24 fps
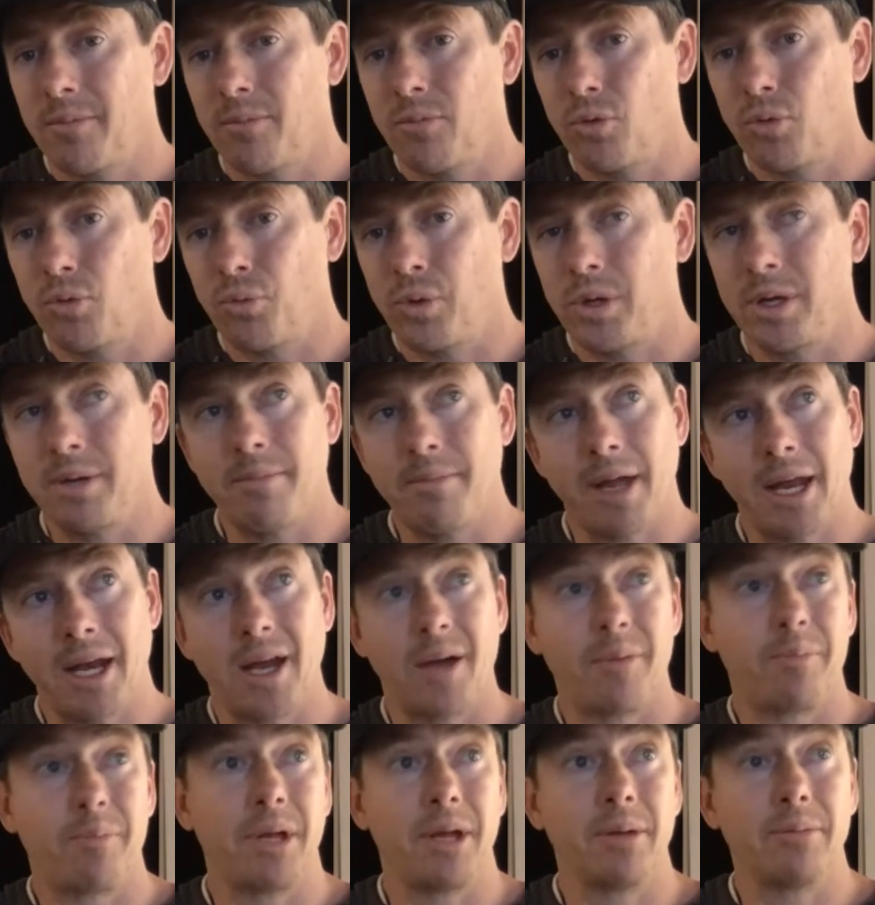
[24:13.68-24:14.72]
we may
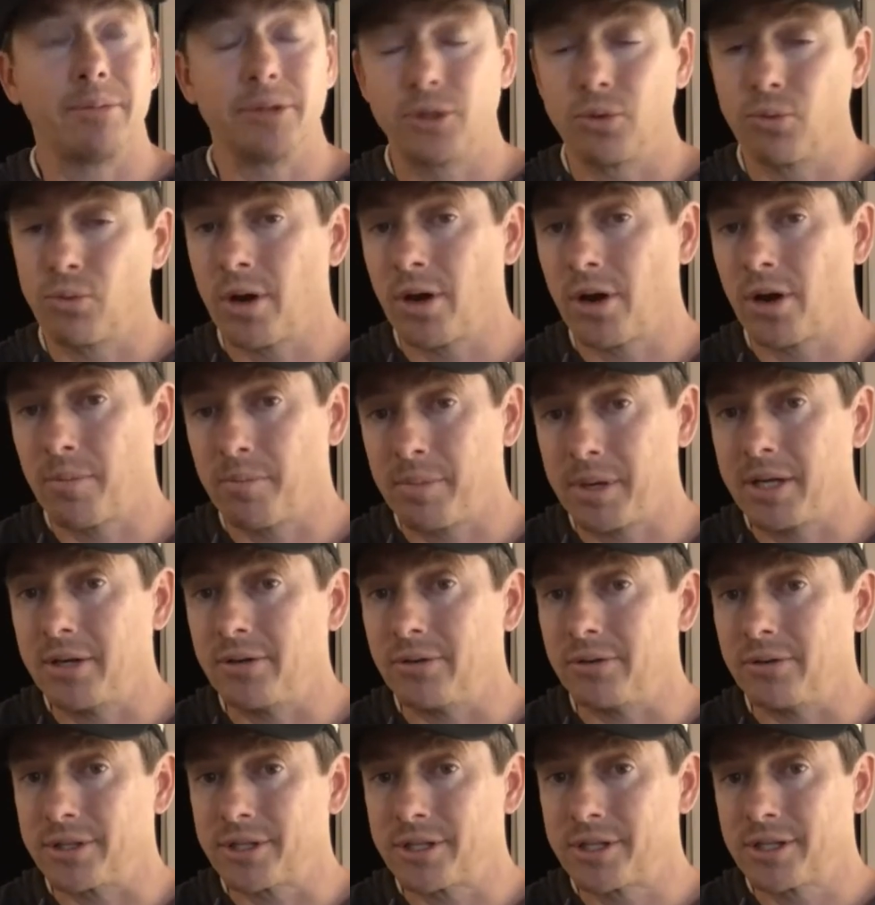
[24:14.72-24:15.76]
not be able to run our
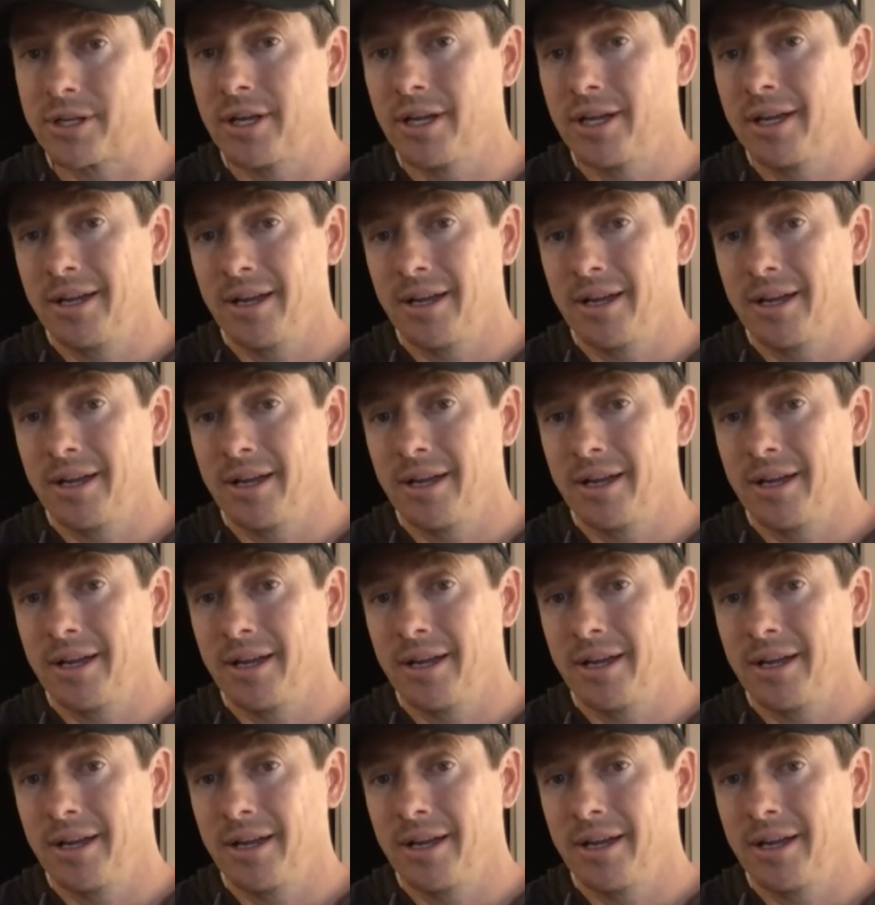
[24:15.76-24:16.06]
Beetles.